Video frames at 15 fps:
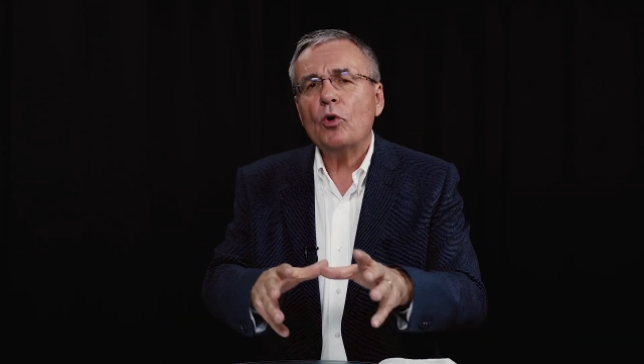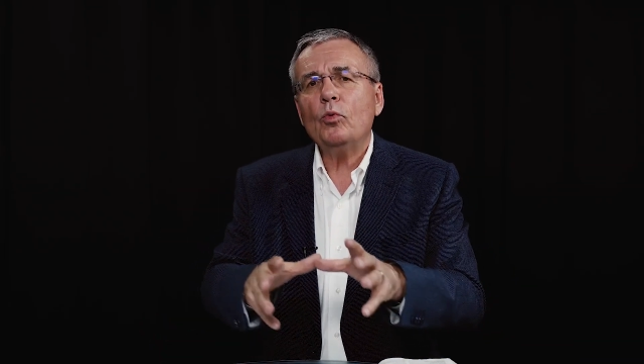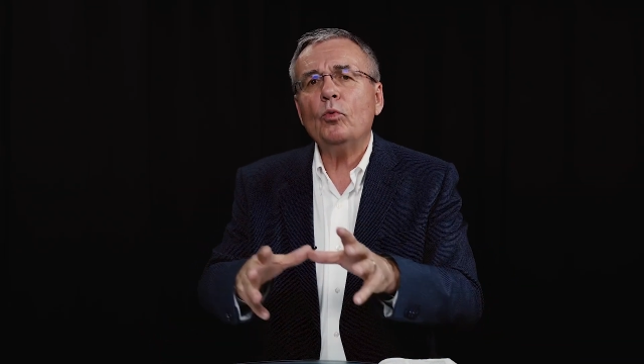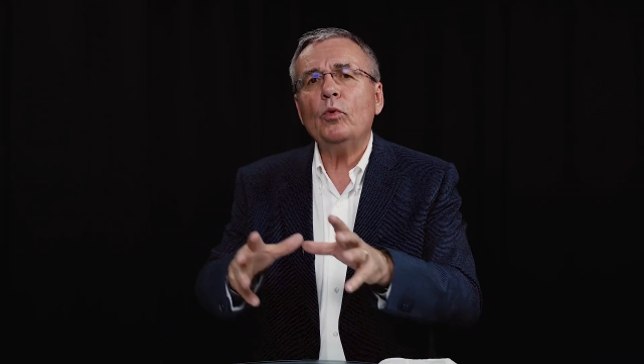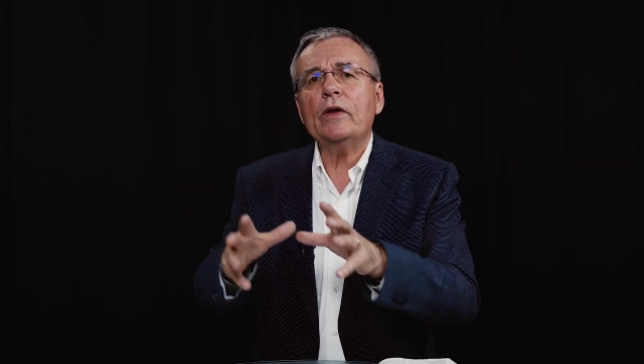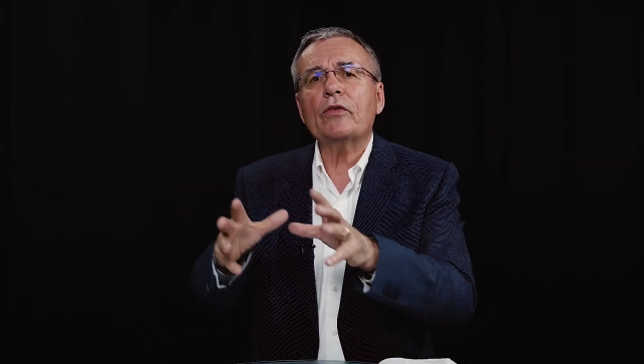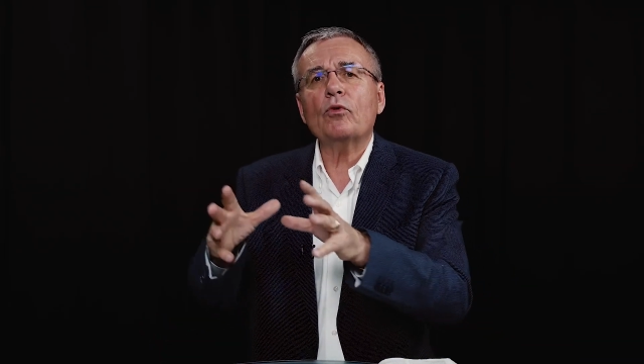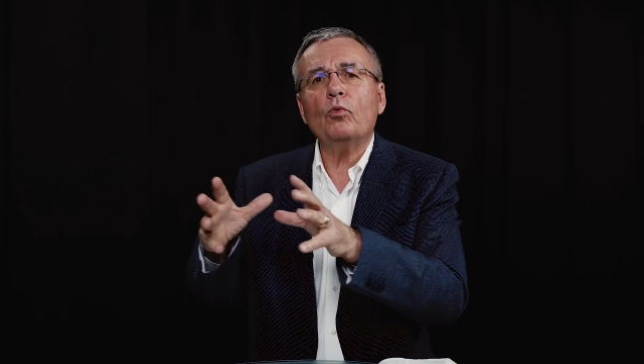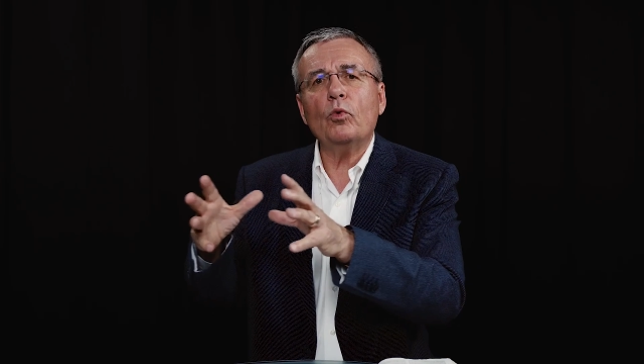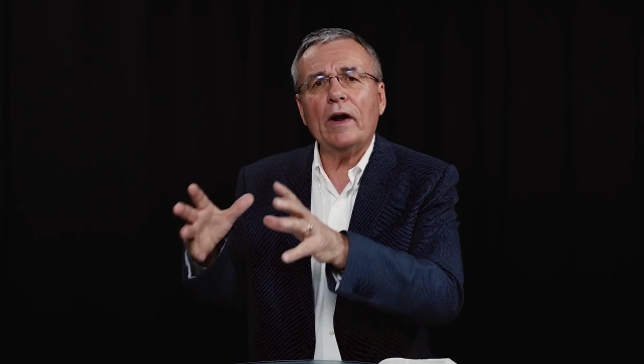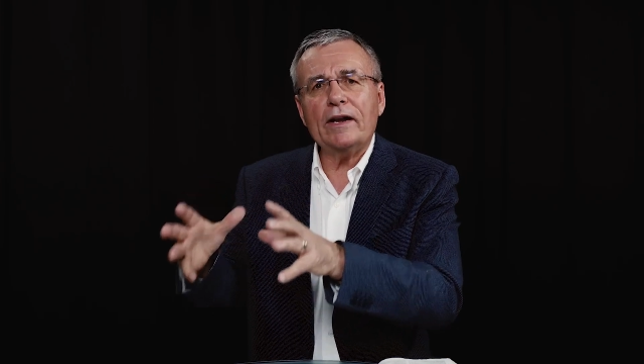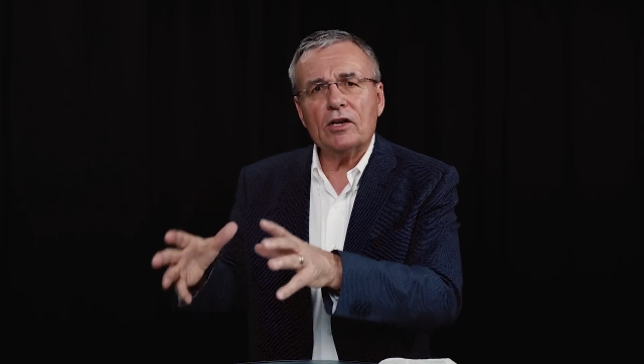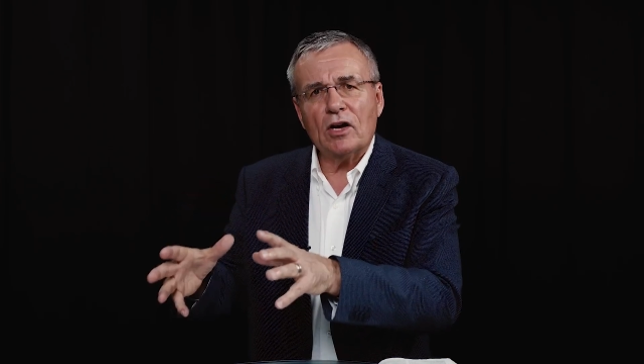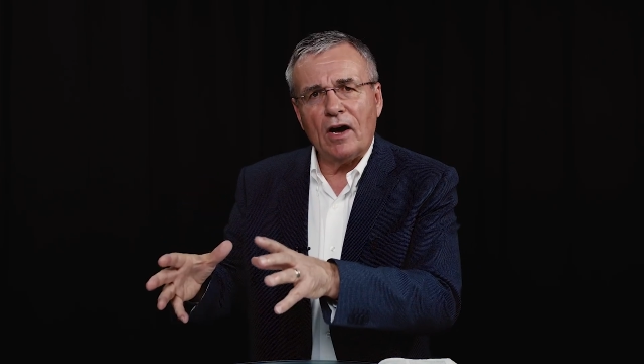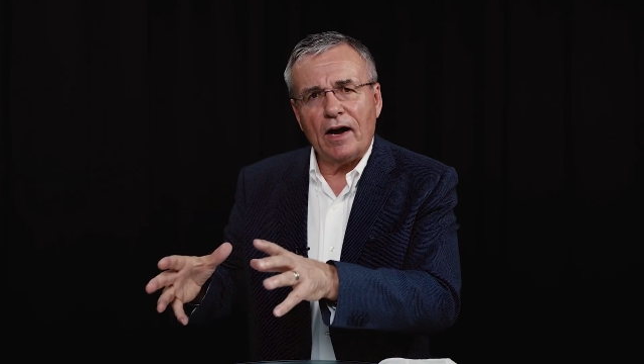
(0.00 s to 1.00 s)
with
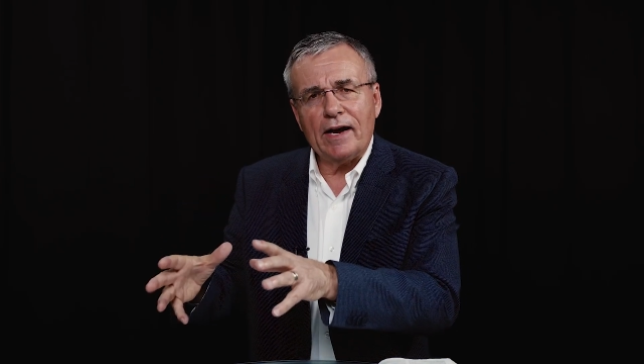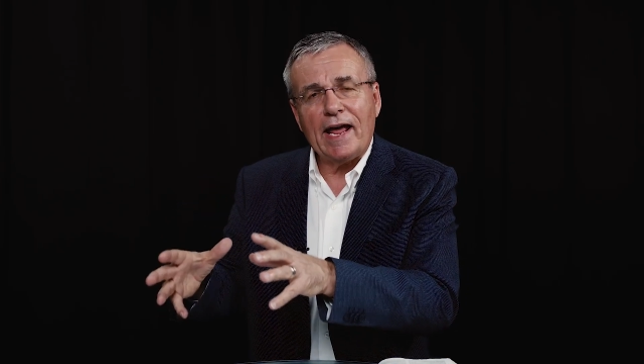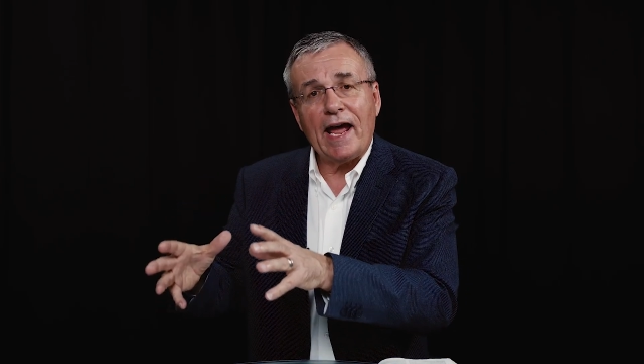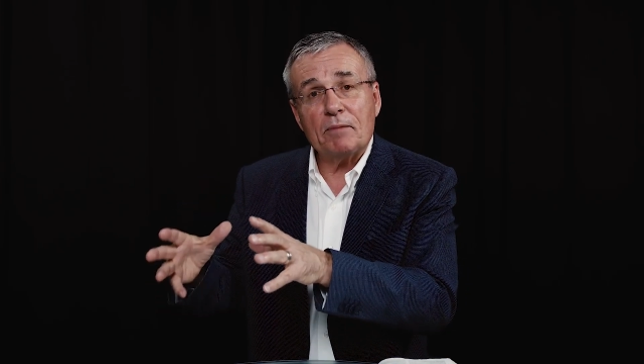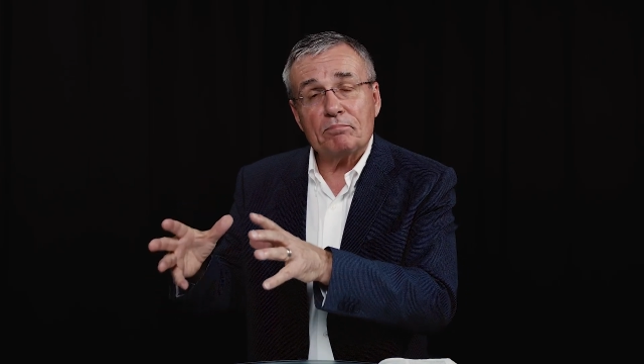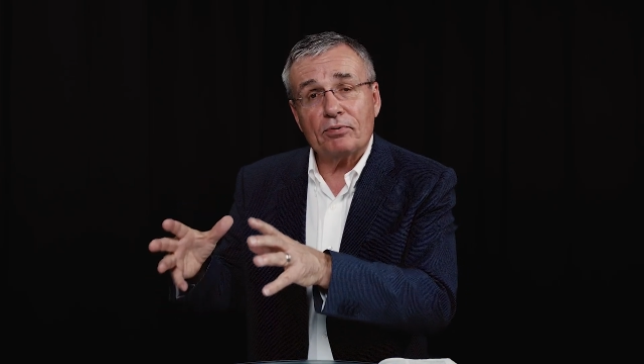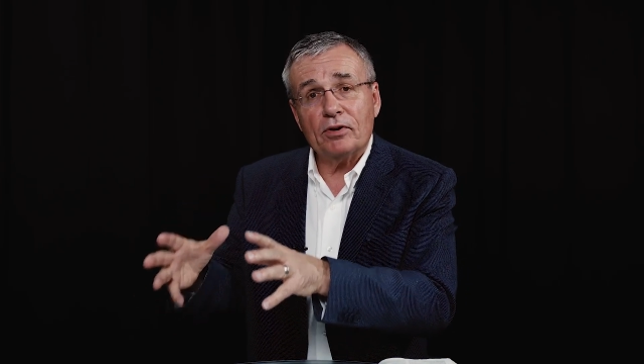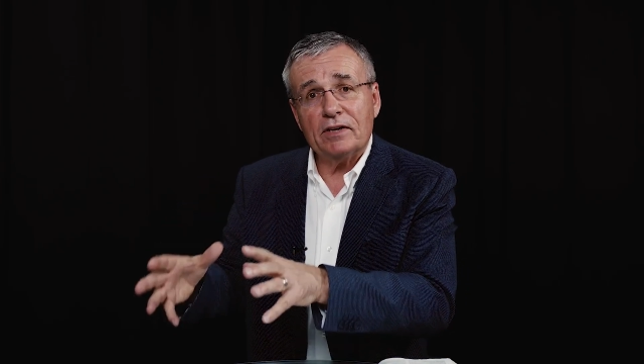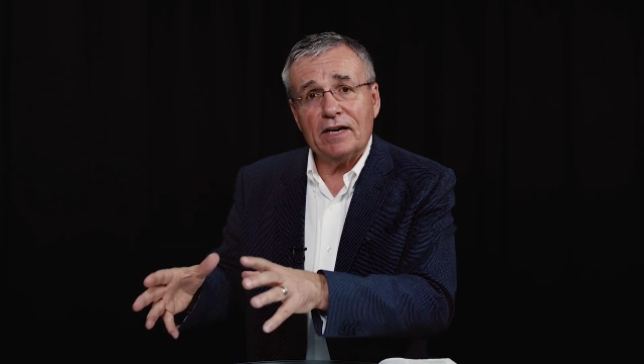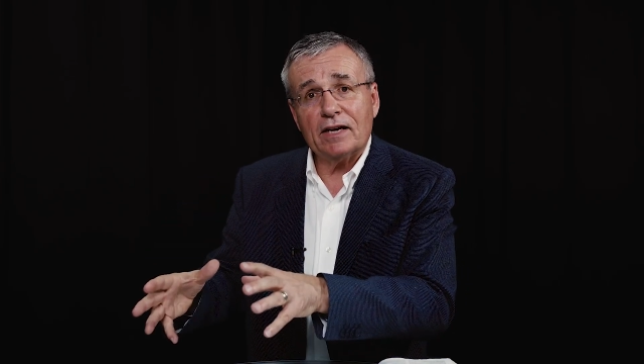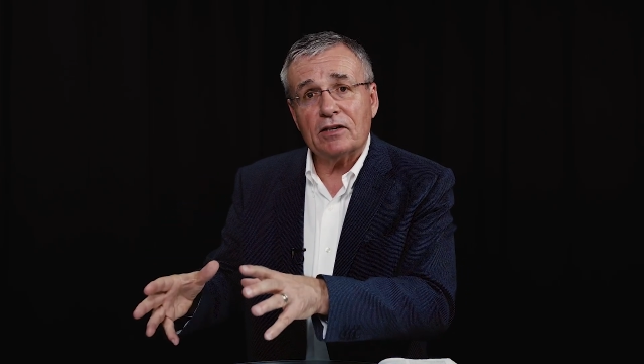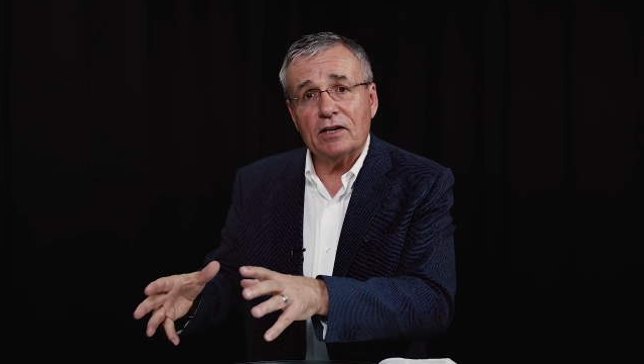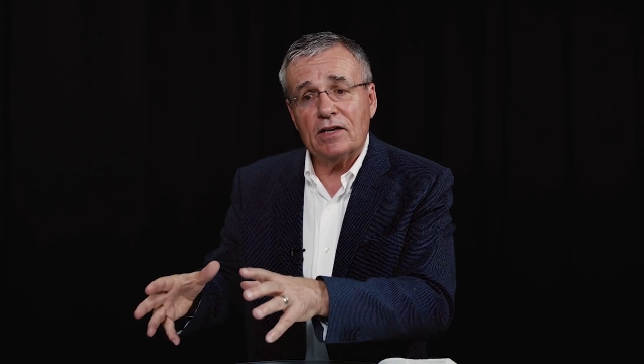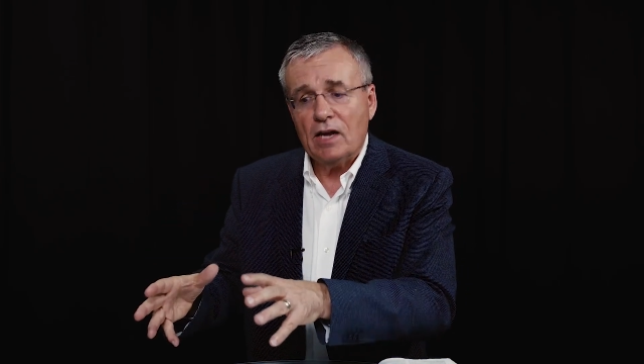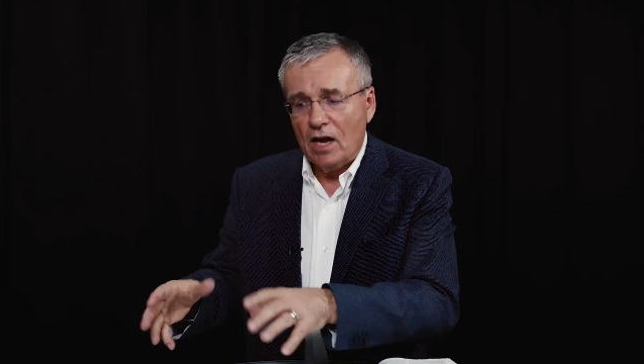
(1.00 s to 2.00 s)
what God had
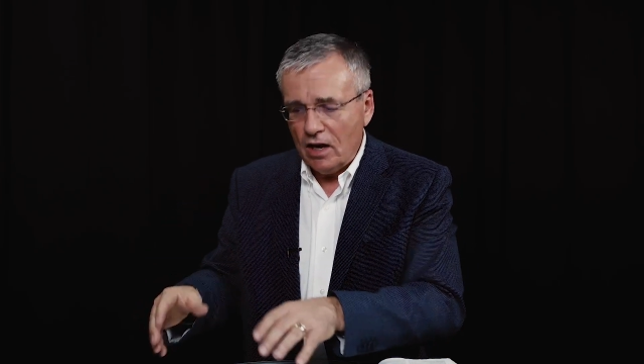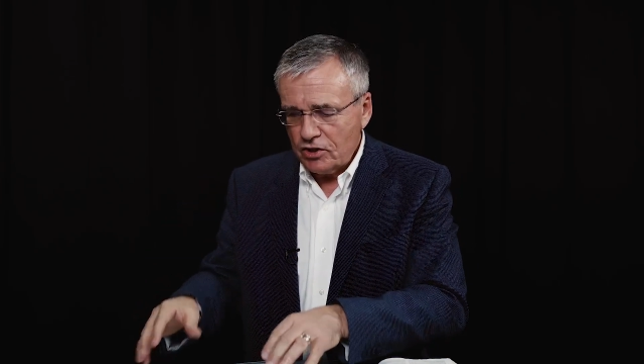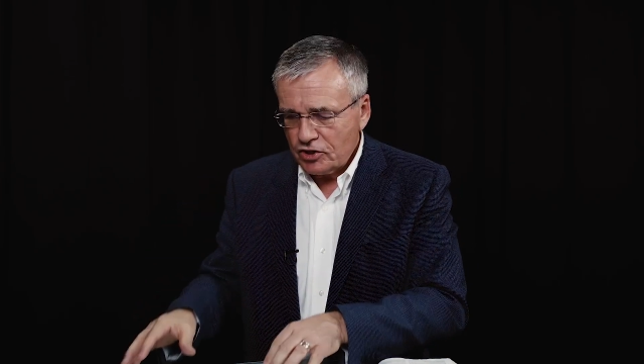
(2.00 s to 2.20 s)
predicted